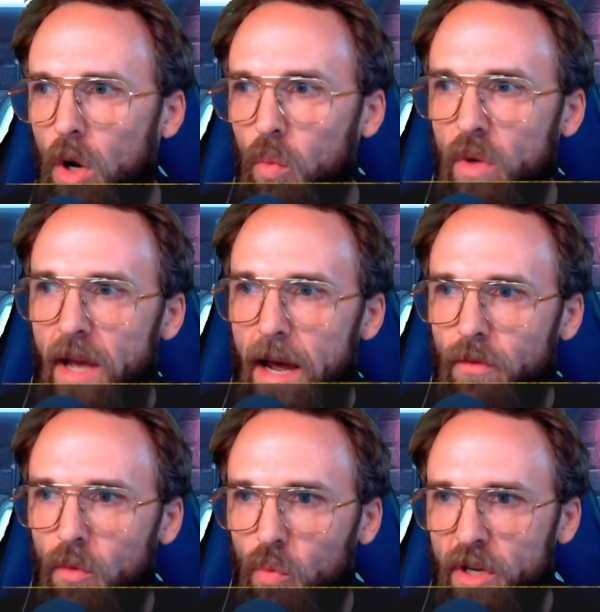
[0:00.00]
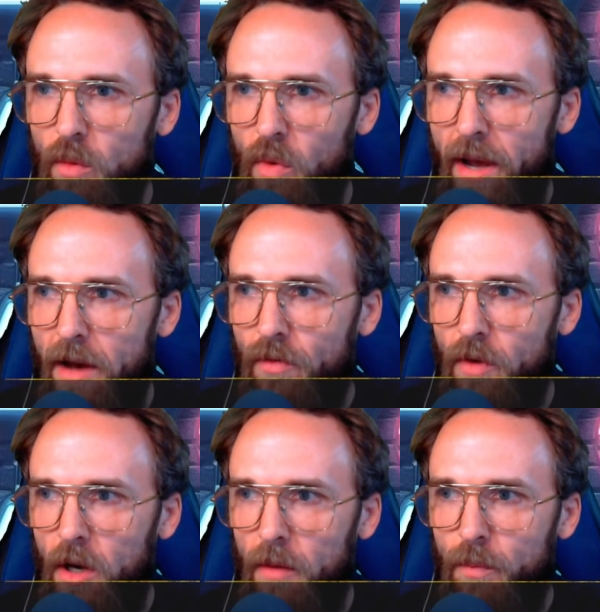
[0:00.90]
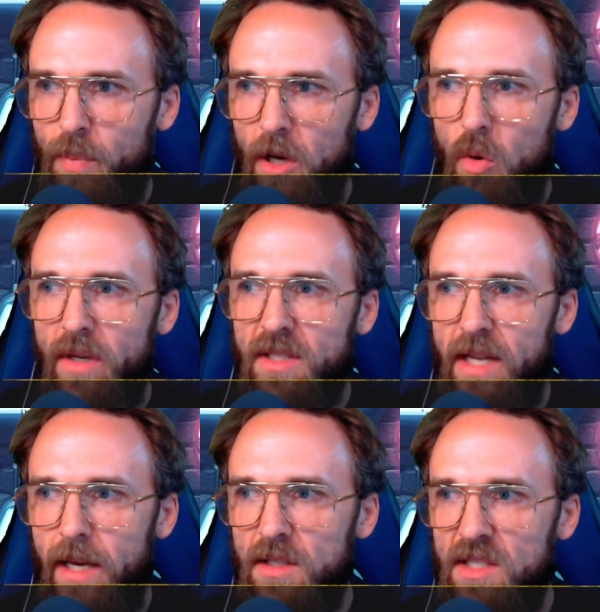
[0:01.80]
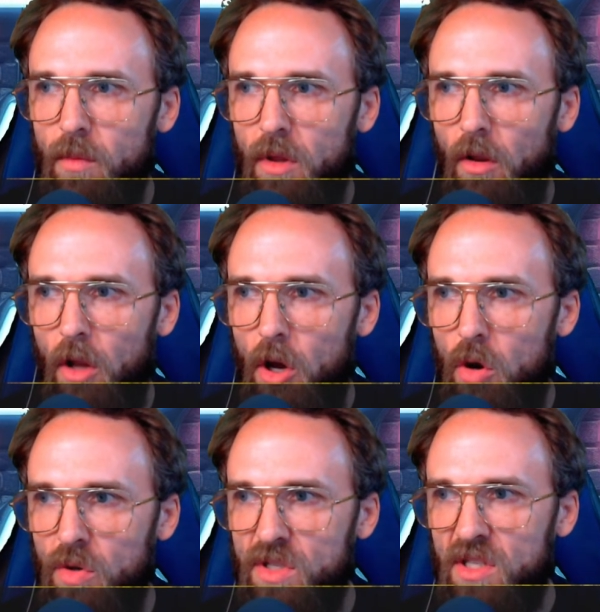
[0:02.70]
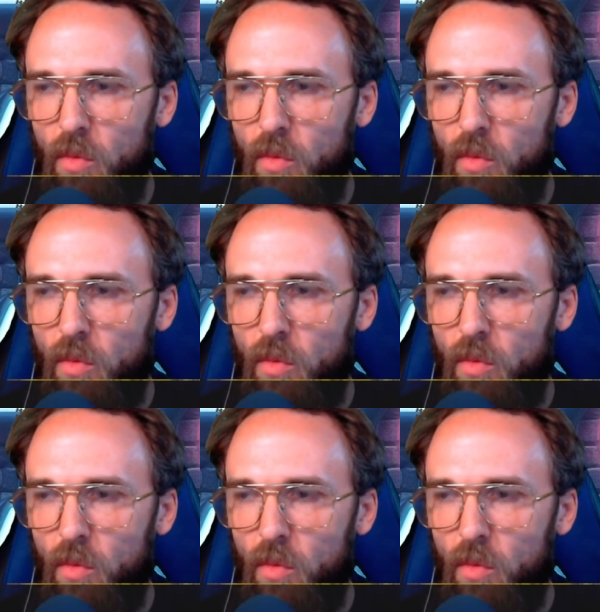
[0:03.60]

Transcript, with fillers: Uh, we have we we have uh, Bitcoin taking some of the lows.